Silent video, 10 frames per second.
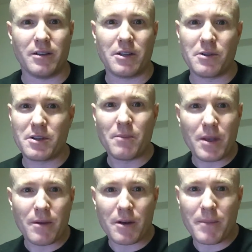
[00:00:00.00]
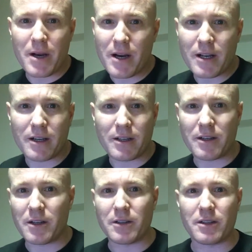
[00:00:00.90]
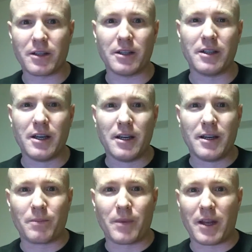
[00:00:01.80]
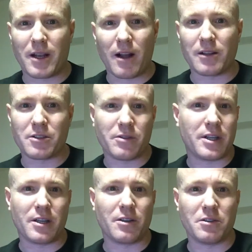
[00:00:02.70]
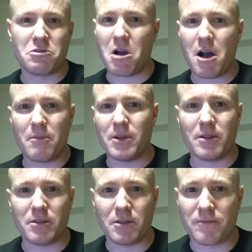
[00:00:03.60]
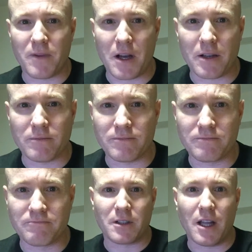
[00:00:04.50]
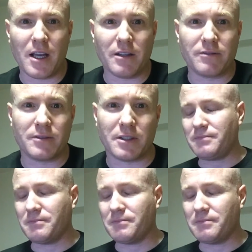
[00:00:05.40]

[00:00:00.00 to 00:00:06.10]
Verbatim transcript: It used to be in America, you know, you could get a college degree, get a good job, and then you're fine for life.